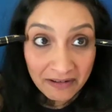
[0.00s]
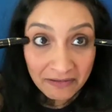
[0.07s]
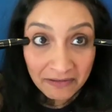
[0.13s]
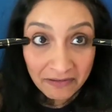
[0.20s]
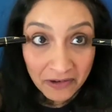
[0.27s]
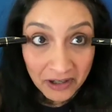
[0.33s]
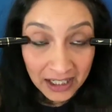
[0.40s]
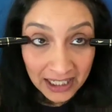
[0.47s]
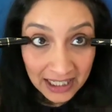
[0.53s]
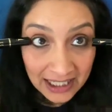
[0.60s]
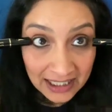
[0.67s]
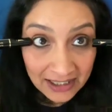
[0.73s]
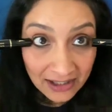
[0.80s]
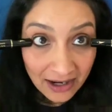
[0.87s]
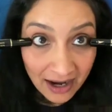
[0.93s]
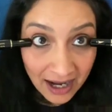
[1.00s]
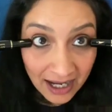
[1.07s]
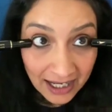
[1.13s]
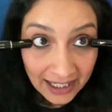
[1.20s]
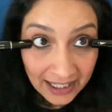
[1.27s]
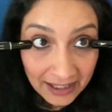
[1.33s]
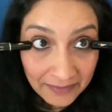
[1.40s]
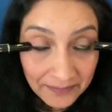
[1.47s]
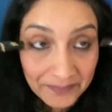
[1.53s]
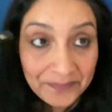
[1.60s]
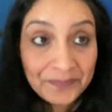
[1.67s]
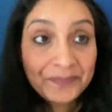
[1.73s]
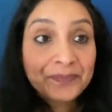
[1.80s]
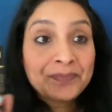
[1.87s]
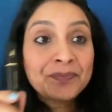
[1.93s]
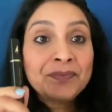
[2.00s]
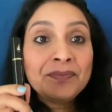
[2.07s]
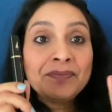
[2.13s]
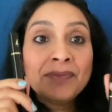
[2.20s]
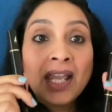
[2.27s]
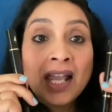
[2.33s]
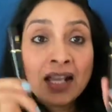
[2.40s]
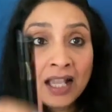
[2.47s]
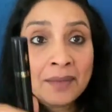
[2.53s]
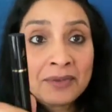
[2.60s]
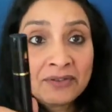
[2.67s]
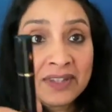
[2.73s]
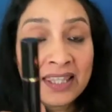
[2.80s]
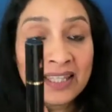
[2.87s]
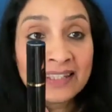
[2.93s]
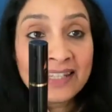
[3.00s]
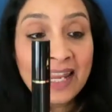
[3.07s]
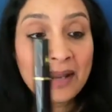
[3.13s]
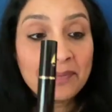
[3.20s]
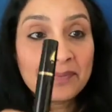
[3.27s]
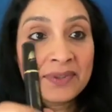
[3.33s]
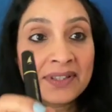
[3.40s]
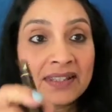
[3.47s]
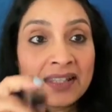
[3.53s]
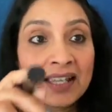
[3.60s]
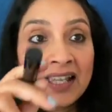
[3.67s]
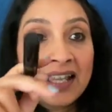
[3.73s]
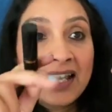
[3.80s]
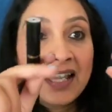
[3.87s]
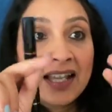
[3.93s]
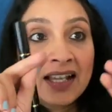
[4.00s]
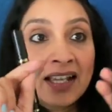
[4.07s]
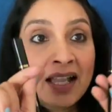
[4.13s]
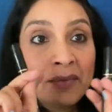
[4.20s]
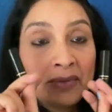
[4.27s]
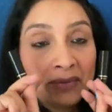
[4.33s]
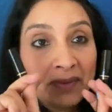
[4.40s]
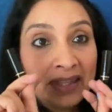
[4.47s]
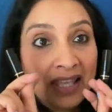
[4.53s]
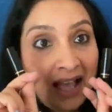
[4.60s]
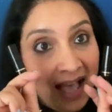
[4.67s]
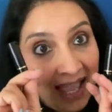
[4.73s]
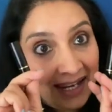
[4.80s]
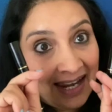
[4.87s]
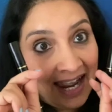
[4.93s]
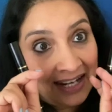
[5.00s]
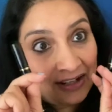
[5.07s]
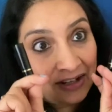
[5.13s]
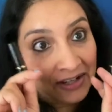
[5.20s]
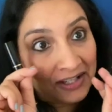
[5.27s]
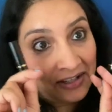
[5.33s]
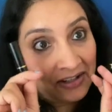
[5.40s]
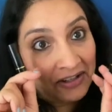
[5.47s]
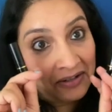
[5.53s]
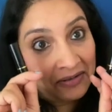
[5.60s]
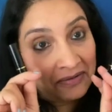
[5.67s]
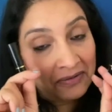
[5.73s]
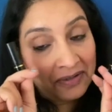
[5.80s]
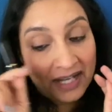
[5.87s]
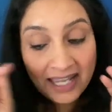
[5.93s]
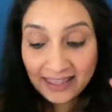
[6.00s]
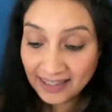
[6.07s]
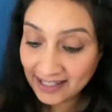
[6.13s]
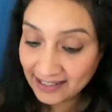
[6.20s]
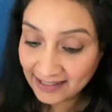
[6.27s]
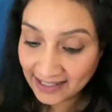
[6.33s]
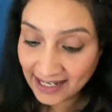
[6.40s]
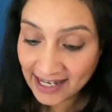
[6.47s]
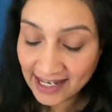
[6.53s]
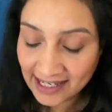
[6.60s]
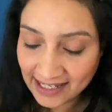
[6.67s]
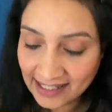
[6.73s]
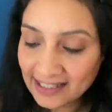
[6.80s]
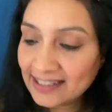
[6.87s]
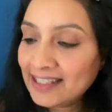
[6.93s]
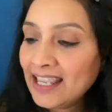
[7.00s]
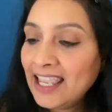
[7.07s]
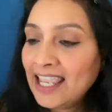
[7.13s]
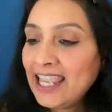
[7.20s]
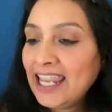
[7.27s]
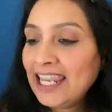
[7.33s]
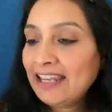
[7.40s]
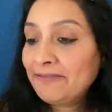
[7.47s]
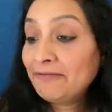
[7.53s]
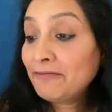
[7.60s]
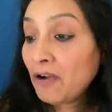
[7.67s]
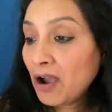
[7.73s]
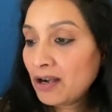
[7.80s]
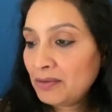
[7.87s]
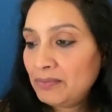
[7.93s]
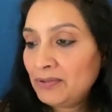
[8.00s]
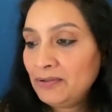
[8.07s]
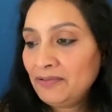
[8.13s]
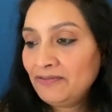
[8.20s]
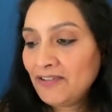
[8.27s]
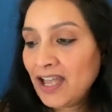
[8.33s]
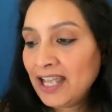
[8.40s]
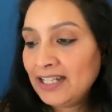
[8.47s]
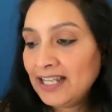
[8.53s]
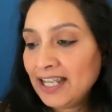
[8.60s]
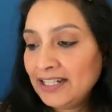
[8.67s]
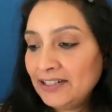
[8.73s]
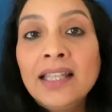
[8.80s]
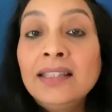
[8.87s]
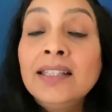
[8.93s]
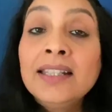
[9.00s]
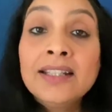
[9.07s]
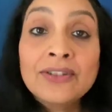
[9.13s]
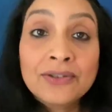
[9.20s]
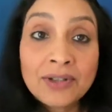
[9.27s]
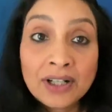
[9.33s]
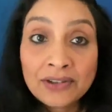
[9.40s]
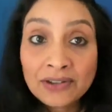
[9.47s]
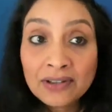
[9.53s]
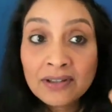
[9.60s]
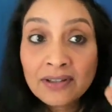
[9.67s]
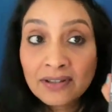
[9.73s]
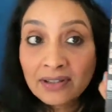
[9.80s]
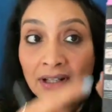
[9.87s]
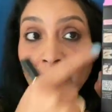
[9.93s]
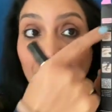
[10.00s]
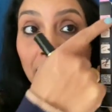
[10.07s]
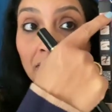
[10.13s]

for each eye. It comes with the stamps, comes with the eyeliner too. And this is a waterproof eyeliner. The instructions look